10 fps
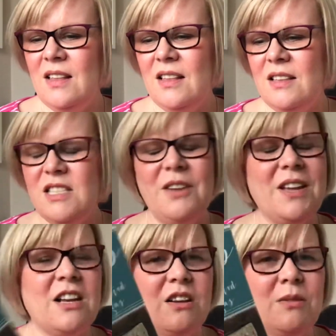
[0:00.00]

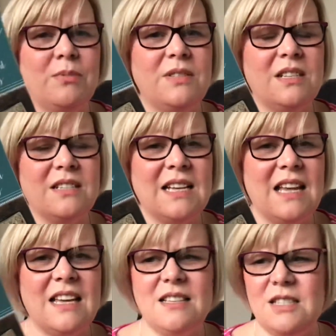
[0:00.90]
Sewing Club, did I say
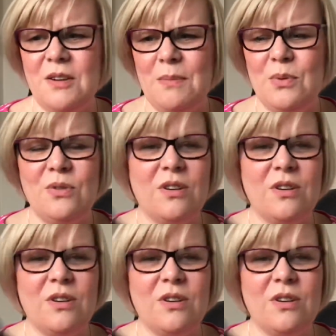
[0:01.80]
that? Sewing Book?